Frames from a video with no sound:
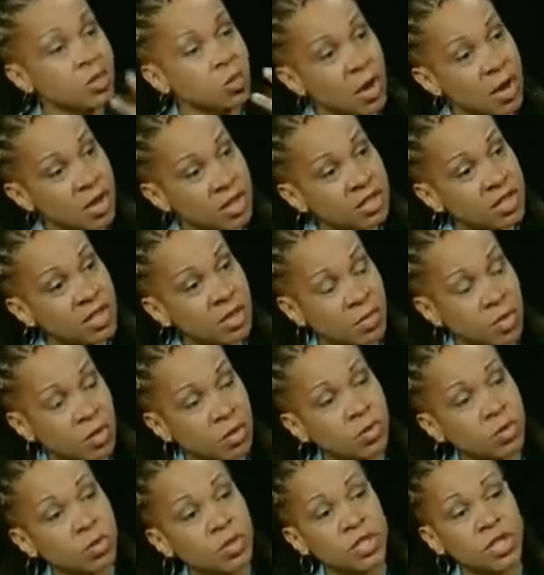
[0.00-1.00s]
as well as some
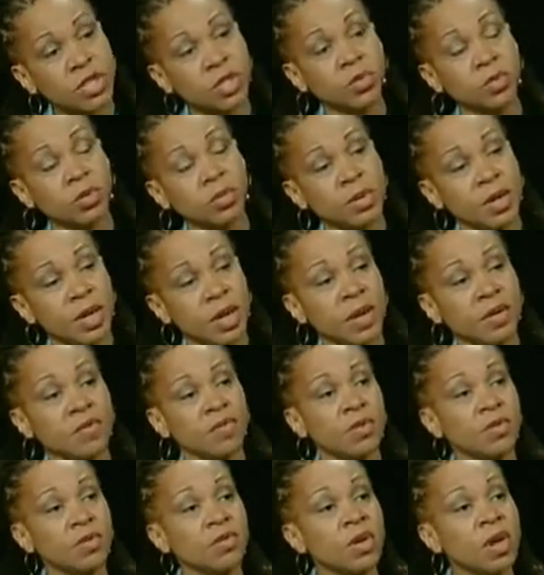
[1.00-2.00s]
of those residual
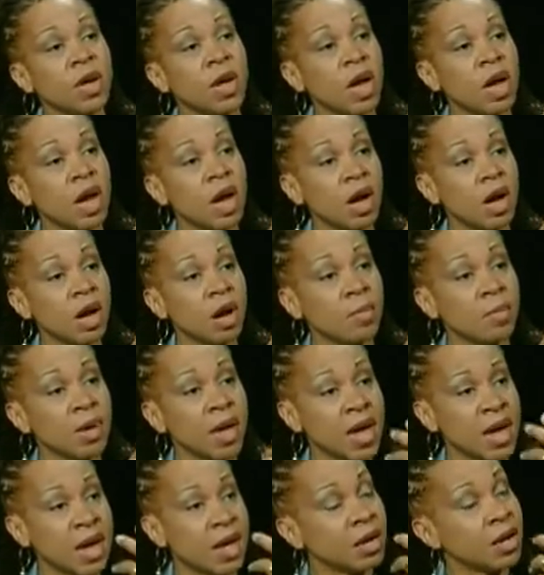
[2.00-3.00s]
behaviors
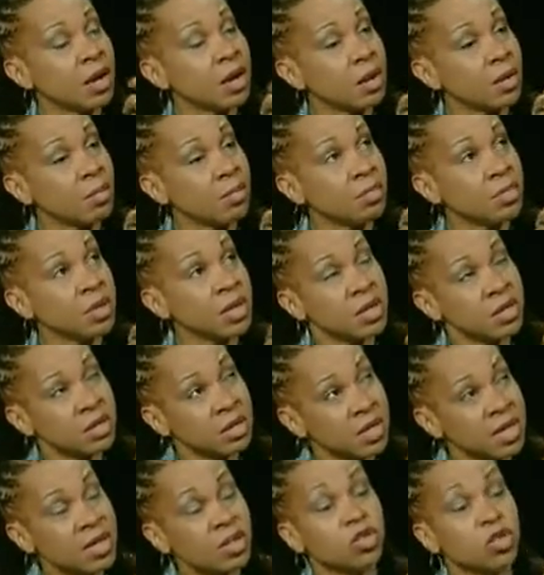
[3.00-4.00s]
and
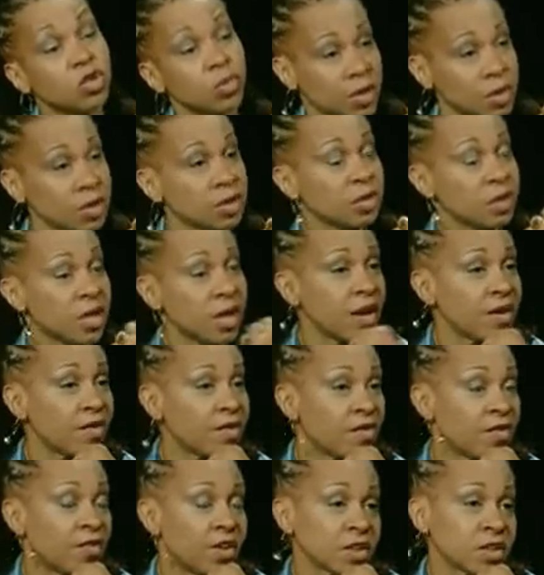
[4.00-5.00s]
injuries that
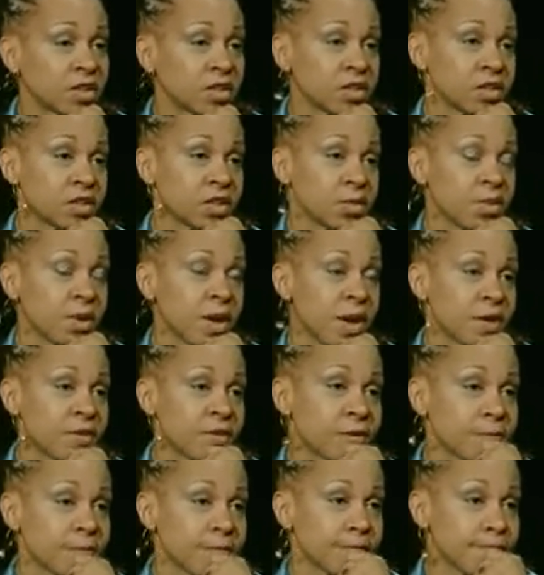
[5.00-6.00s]
have affected us in the
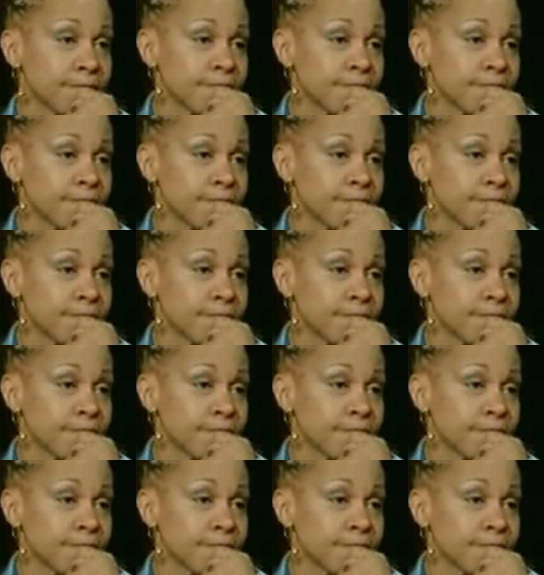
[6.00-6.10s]
past.